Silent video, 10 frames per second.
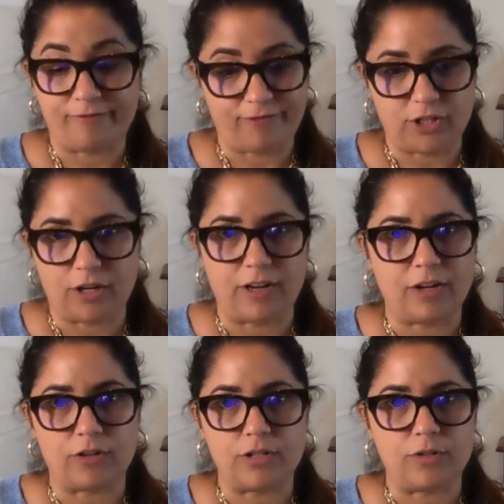sharing
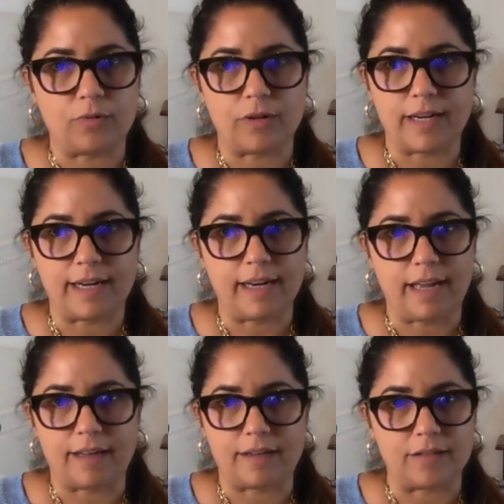your story
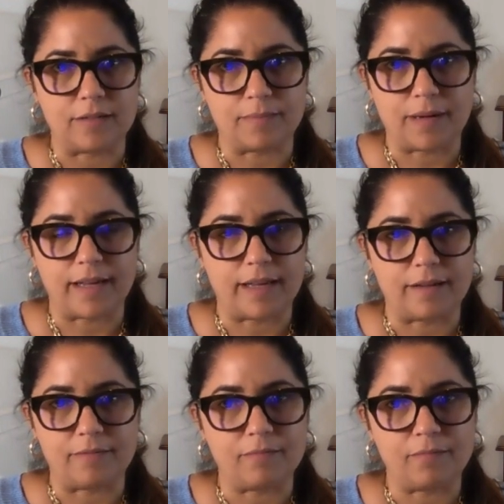and
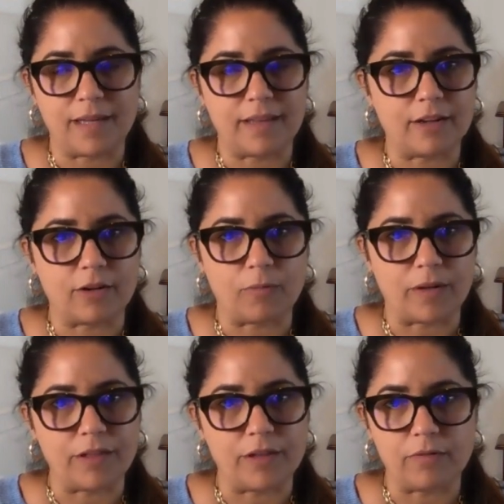by being there
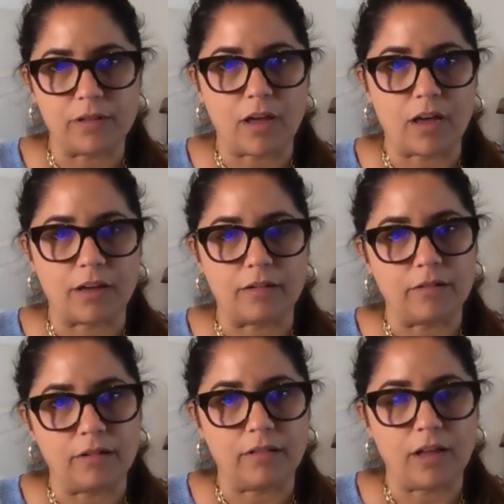with you
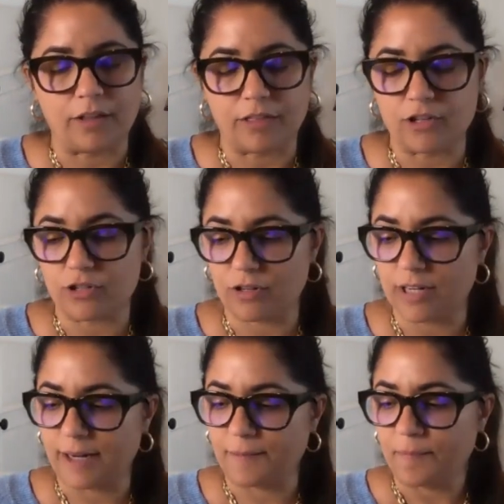along the
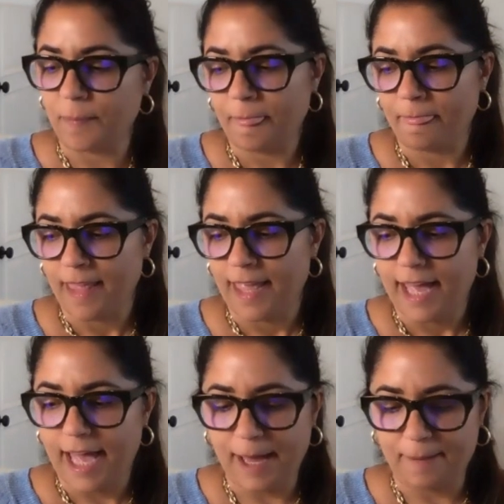journey.
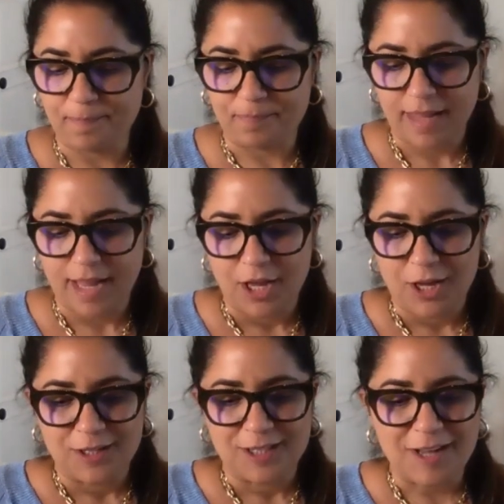Um,
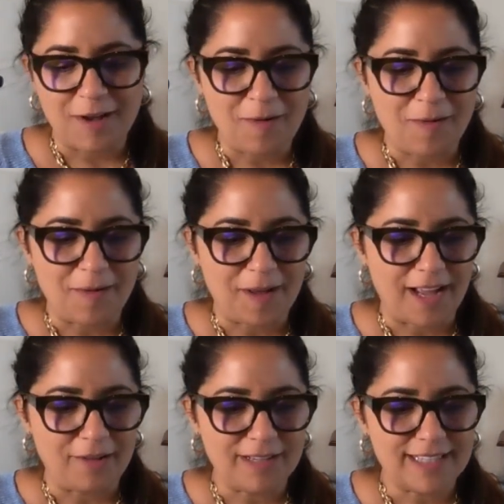so
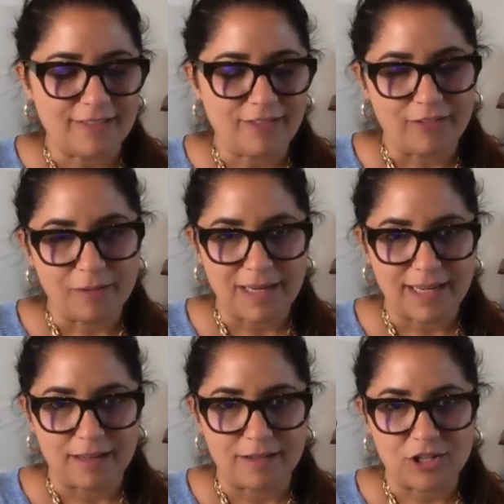I always give everybody
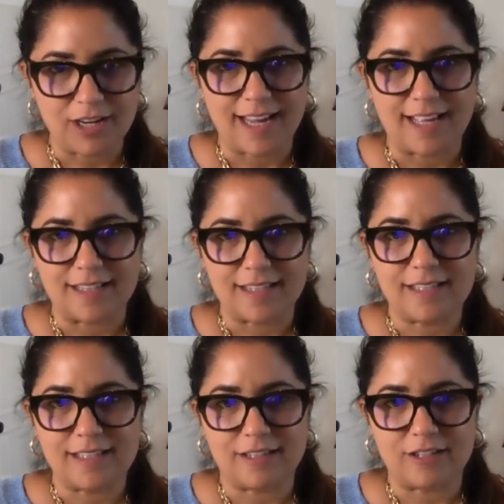a chance
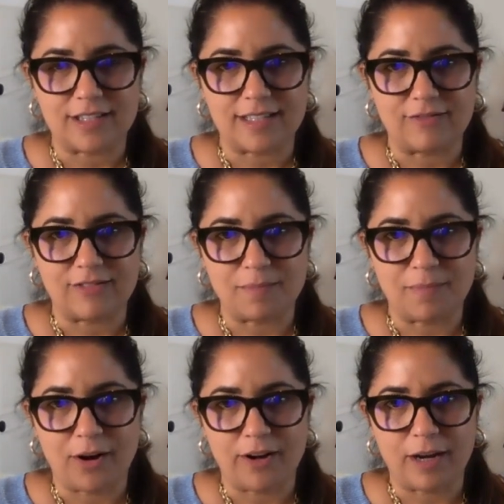to just give some
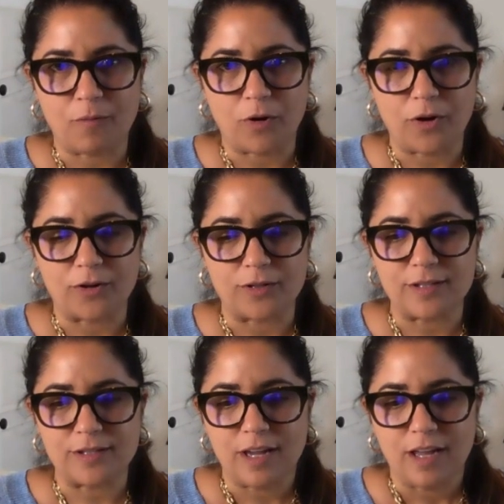parting
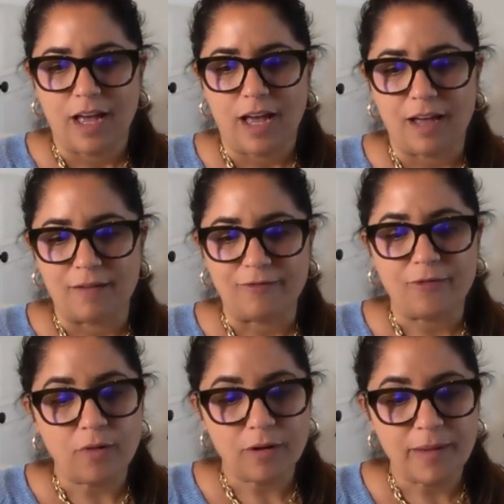words,
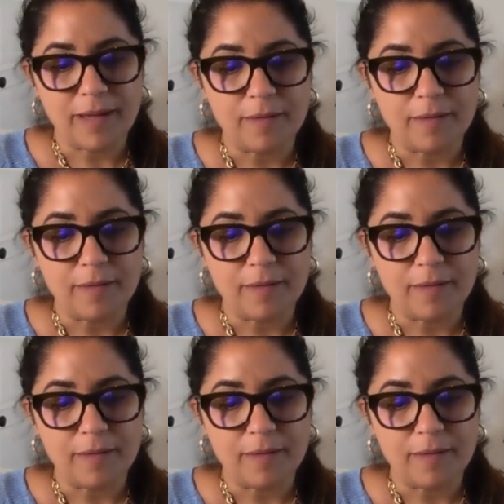for